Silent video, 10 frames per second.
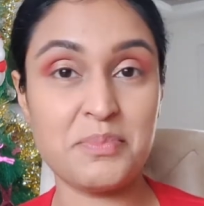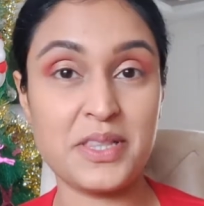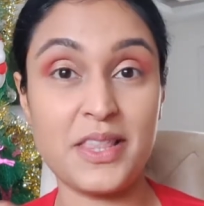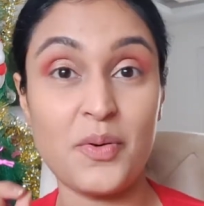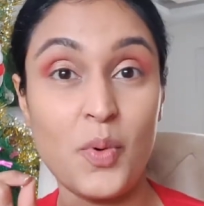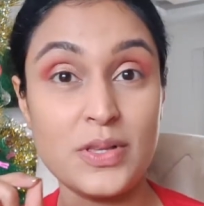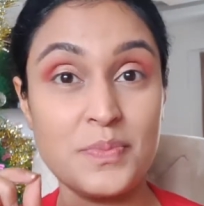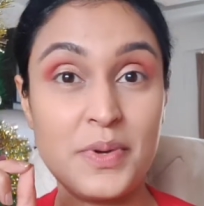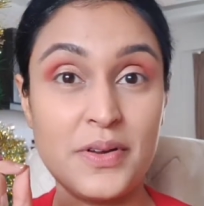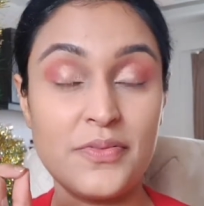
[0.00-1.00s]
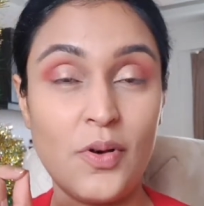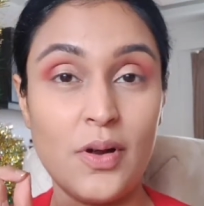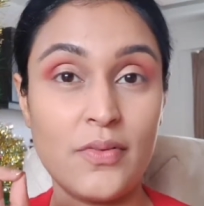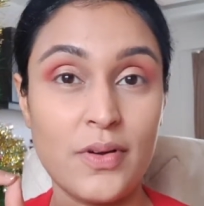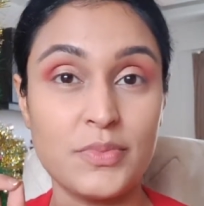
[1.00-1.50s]
but there was a bit of
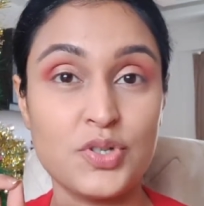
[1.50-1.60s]
fallout from the